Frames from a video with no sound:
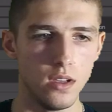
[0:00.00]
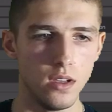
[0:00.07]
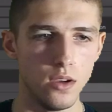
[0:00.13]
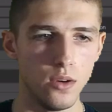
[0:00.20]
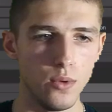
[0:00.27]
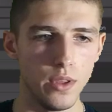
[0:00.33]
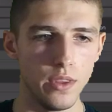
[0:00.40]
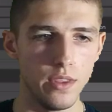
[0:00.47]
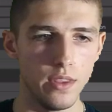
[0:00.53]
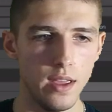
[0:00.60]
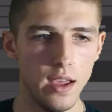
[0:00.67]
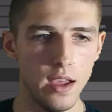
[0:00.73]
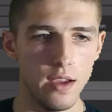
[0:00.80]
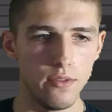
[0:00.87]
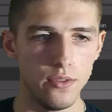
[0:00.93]
with
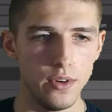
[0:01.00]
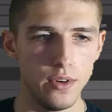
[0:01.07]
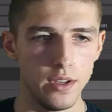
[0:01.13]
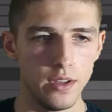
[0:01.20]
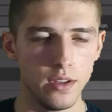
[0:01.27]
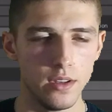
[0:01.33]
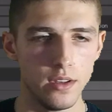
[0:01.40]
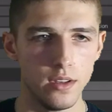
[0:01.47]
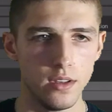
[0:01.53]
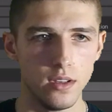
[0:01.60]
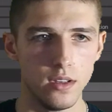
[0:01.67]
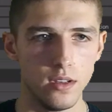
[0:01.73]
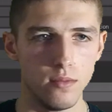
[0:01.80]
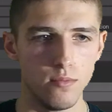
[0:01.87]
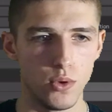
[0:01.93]
every
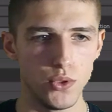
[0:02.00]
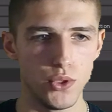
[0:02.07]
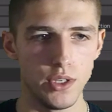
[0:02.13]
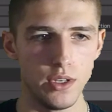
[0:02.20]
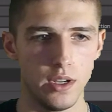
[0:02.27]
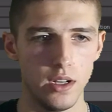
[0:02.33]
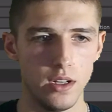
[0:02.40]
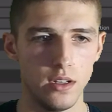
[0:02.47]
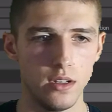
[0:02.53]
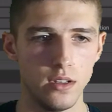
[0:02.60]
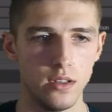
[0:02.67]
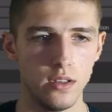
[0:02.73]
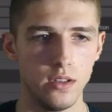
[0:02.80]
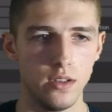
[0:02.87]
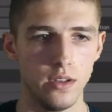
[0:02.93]
projectile
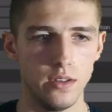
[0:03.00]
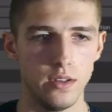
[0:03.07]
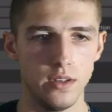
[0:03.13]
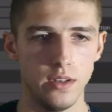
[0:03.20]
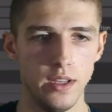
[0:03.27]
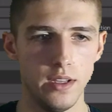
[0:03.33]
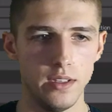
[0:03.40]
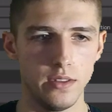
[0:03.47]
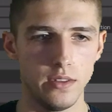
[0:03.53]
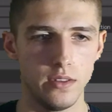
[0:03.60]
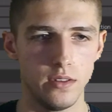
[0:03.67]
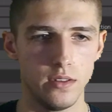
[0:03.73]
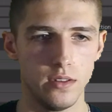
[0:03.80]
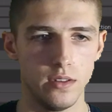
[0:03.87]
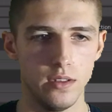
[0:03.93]
that
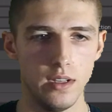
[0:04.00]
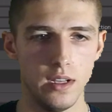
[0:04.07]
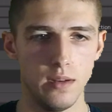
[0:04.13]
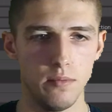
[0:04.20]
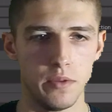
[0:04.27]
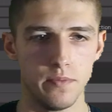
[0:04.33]
hits the enemy.